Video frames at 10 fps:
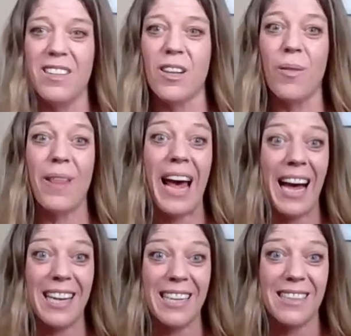So
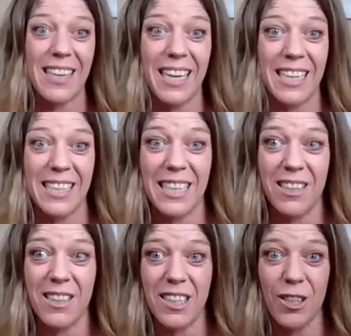that is a
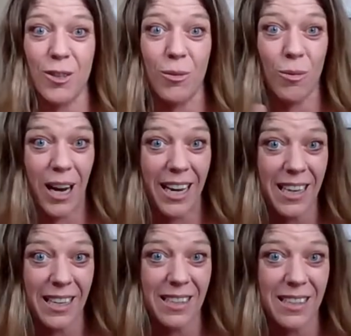deal too,
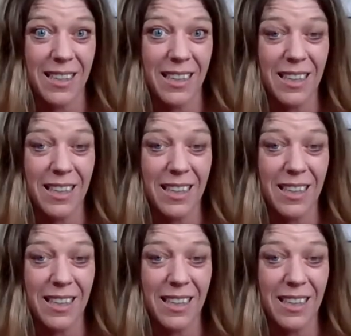right?